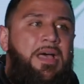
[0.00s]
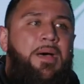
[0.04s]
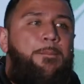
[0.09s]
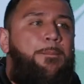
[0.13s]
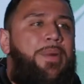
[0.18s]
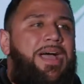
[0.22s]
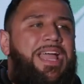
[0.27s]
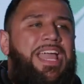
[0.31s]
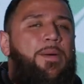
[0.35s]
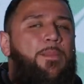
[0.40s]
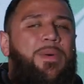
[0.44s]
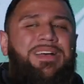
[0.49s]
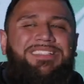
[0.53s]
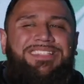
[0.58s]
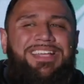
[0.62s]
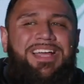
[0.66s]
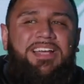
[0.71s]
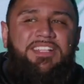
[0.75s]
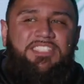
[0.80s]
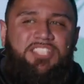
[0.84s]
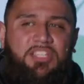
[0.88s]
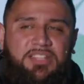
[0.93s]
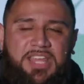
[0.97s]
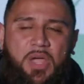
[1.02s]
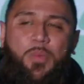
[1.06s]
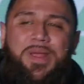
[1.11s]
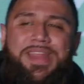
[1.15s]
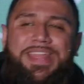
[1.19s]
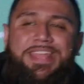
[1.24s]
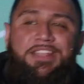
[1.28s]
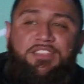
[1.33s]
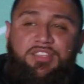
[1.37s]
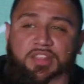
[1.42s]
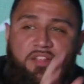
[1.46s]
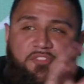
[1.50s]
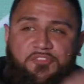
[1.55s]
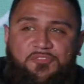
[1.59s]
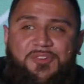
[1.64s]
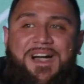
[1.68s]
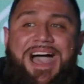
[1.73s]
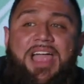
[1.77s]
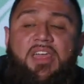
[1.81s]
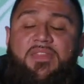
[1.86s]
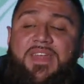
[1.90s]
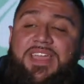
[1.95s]
but it wasn't until they went into the
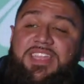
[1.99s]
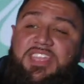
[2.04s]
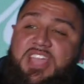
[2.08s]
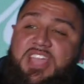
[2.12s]
fire that